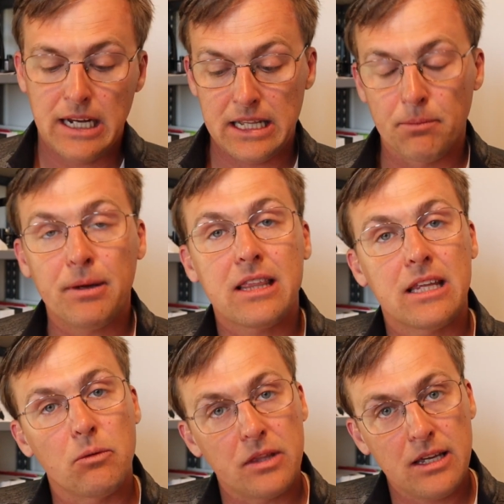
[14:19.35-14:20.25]
And the big
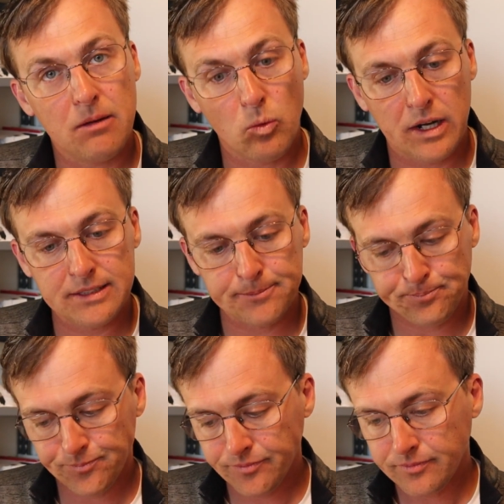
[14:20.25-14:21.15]
thing with him was
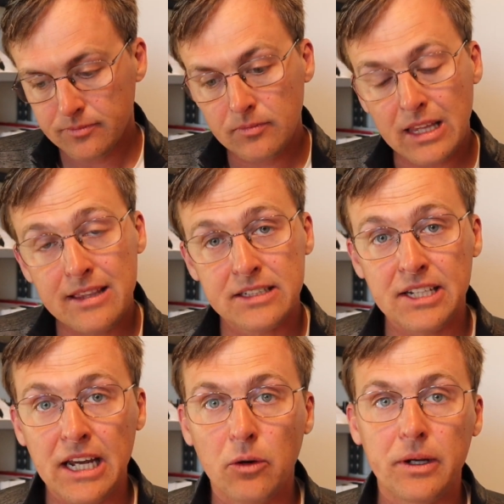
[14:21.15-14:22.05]
the
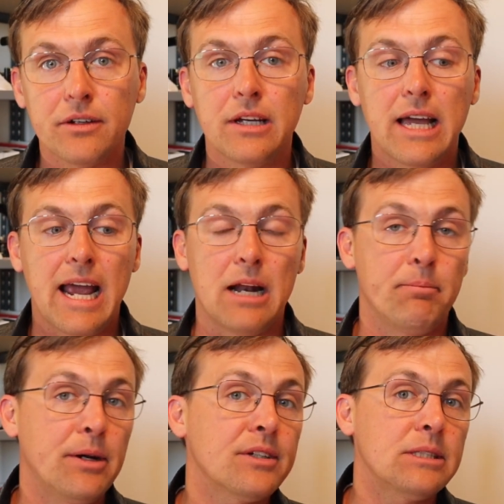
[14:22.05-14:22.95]
tail wheel had
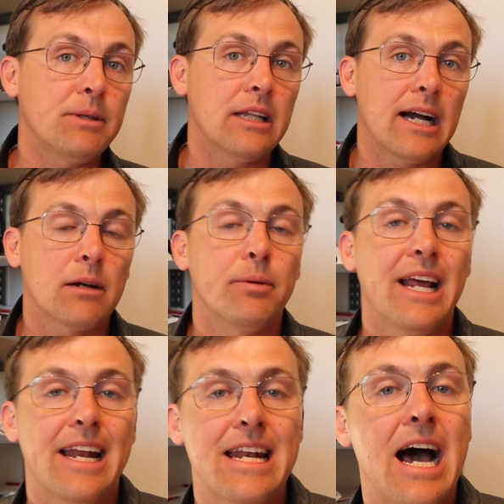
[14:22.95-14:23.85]
appeared to be locked but
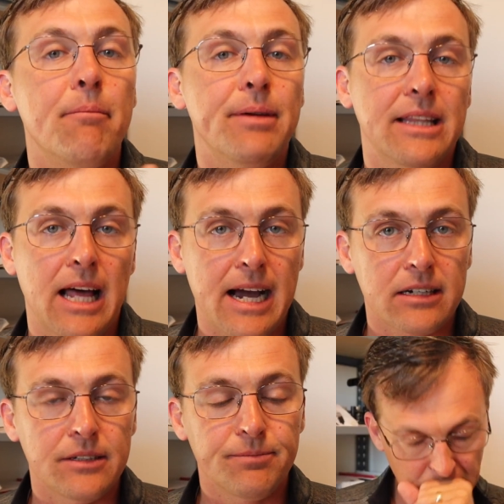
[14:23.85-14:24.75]
had not been
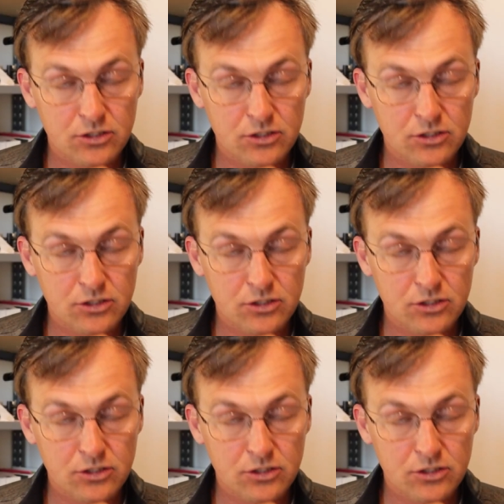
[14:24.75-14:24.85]
locked.